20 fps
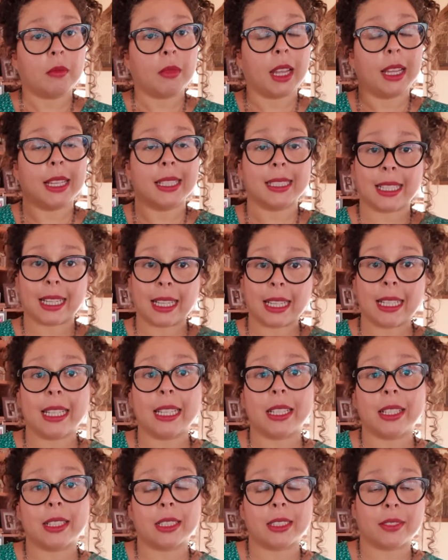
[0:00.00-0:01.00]
is
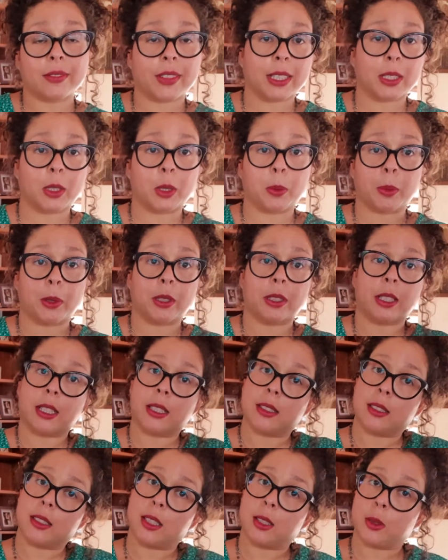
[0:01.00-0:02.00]
clear, as if I do burn
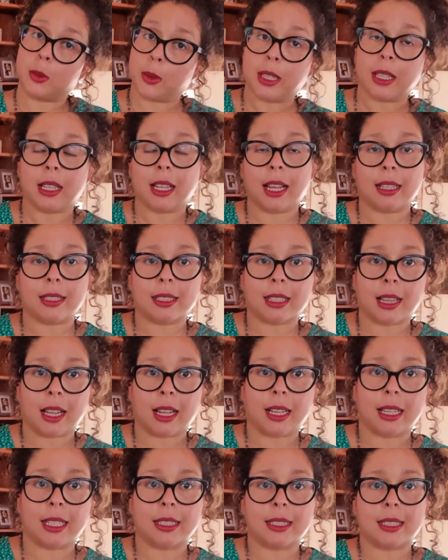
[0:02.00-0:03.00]
incense with the last
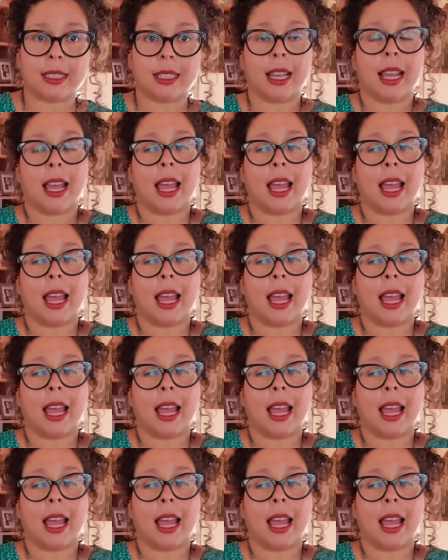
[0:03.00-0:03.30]
client